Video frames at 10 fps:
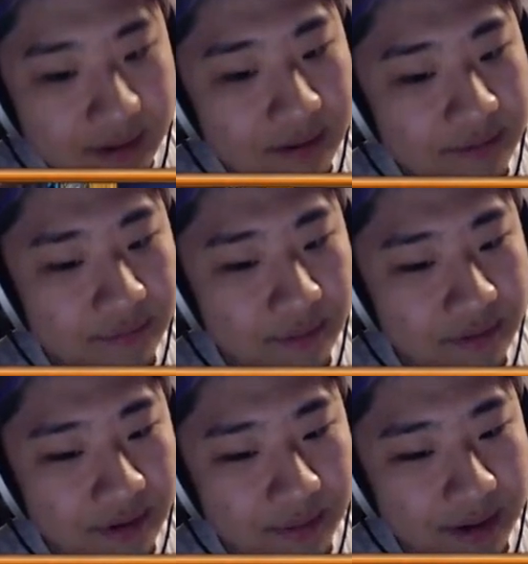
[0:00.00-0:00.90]
it's
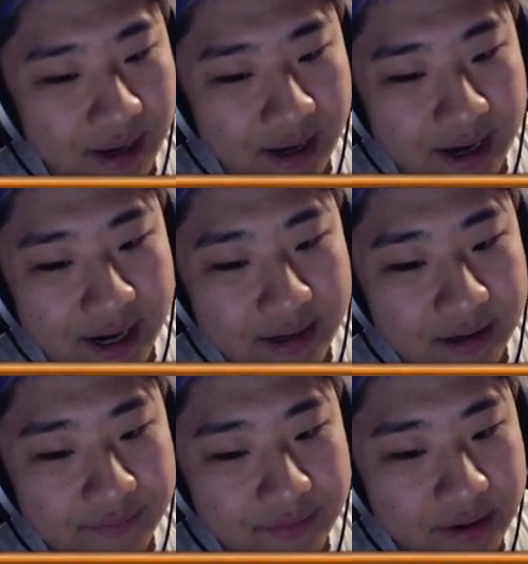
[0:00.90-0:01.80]
whether I want to AI
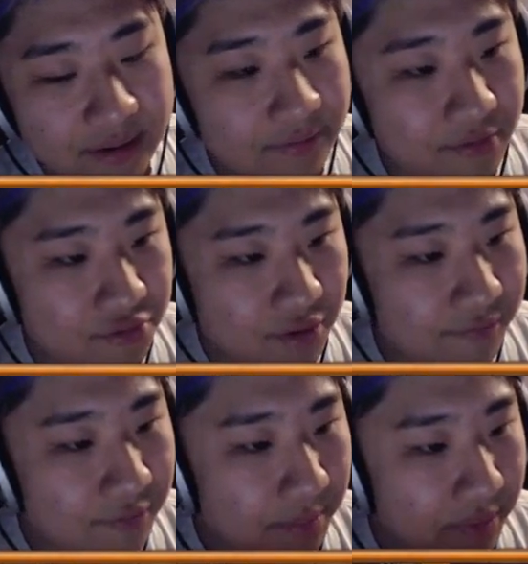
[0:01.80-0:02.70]
Nova and start drawing
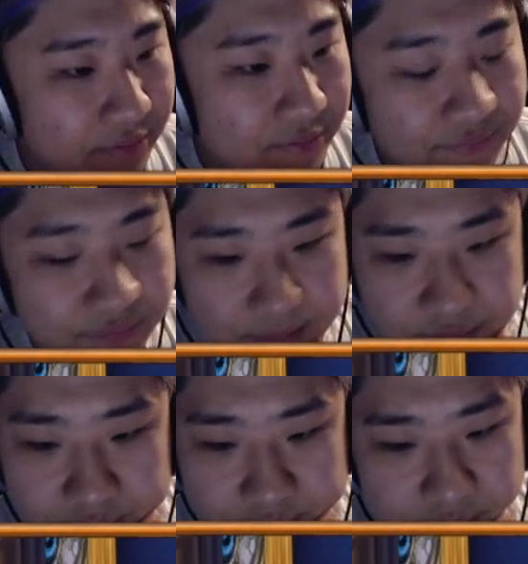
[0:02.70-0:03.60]
for Blizzard and Flame
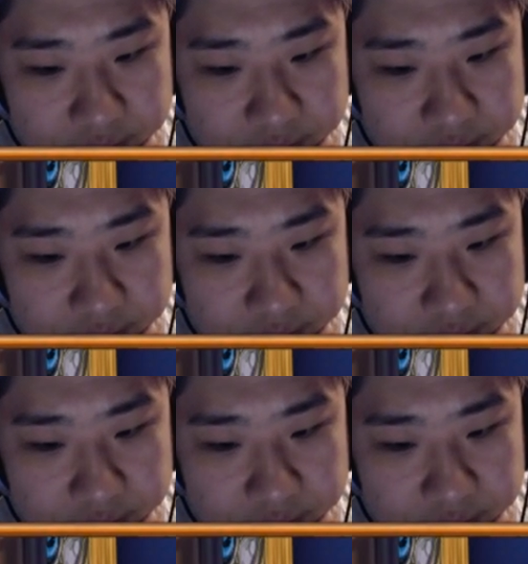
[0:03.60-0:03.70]
Strike,